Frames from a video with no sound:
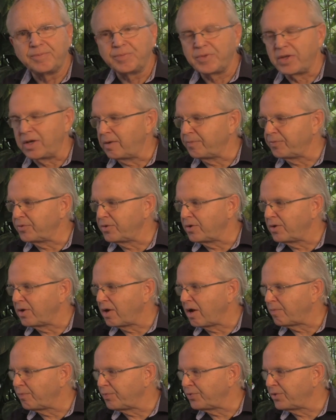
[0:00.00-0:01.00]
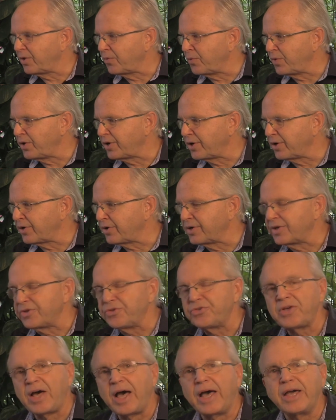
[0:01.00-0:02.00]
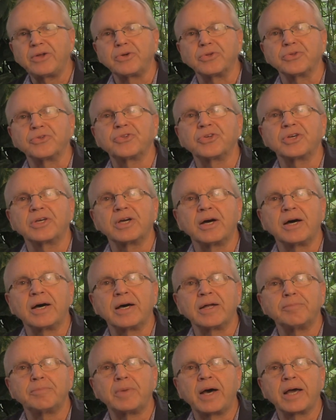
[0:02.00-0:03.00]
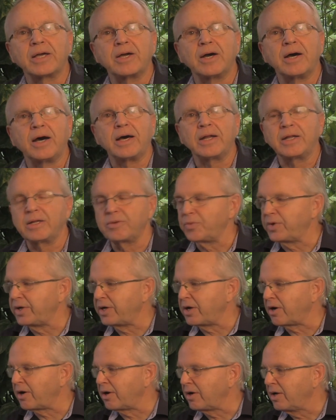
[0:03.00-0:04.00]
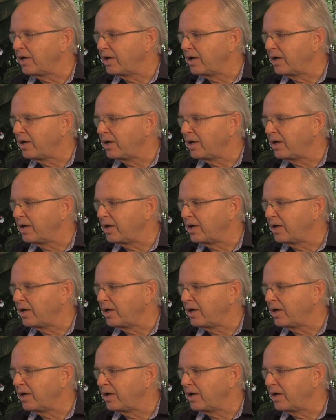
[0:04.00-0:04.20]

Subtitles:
that we are entitled to God by God, and we are